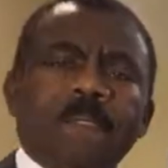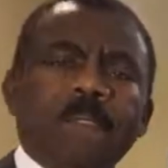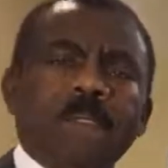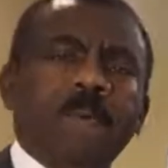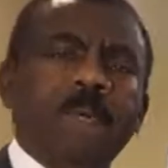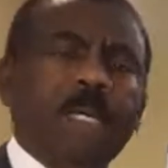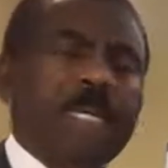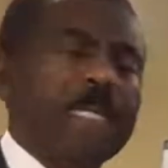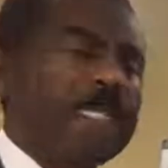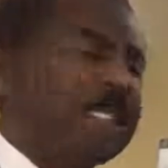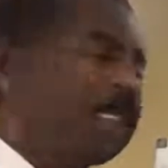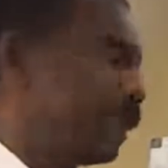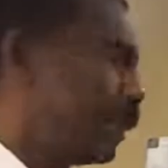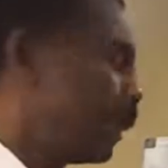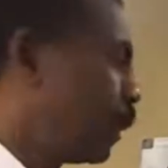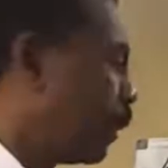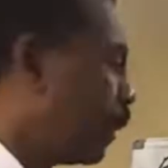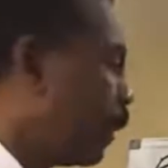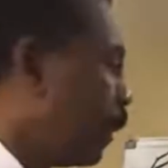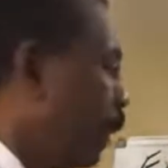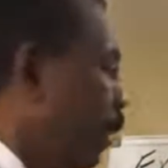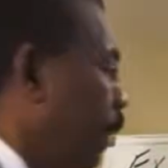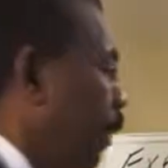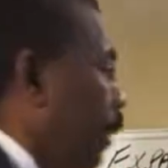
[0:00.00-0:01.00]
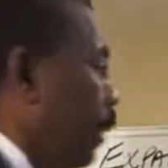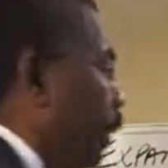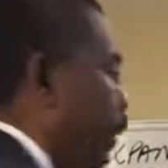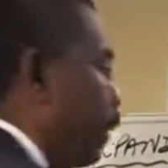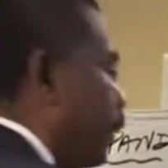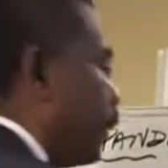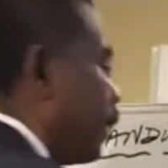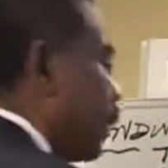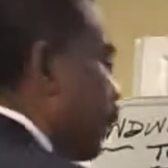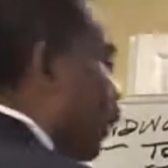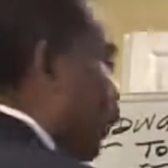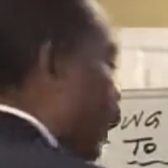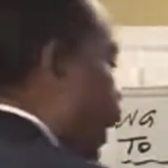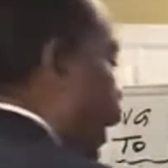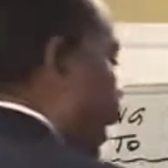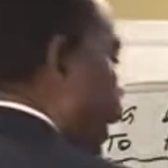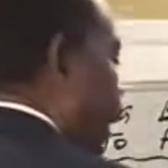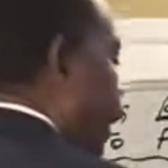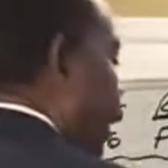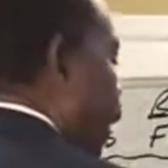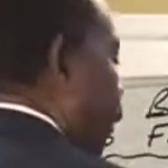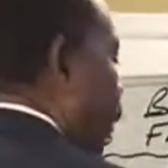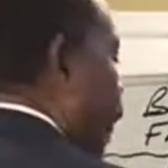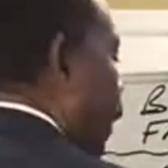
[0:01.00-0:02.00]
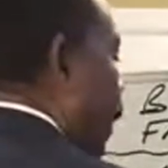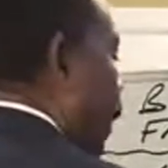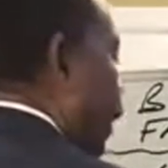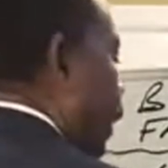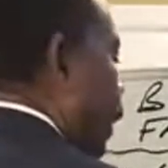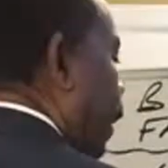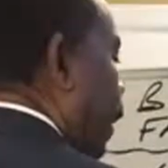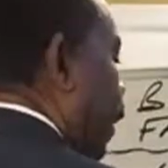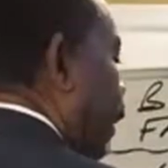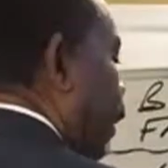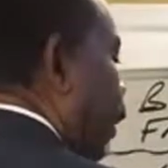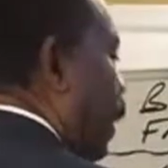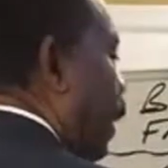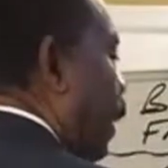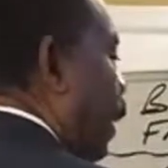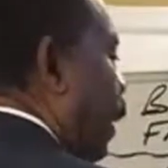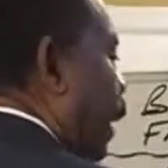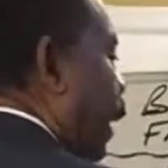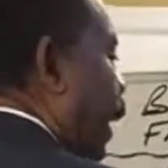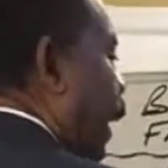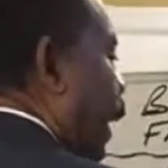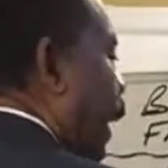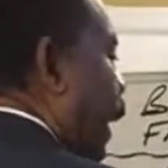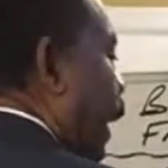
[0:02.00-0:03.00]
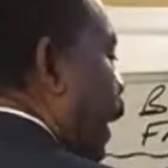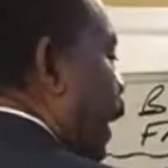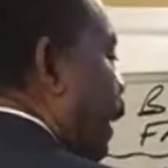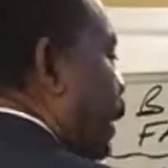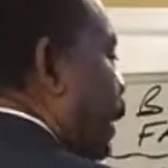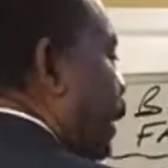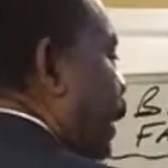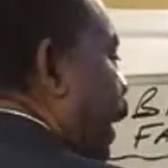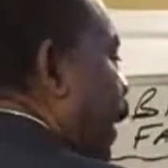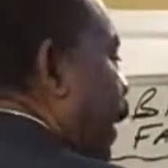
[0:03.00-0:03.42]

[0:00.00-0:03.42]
twice. So we end up with x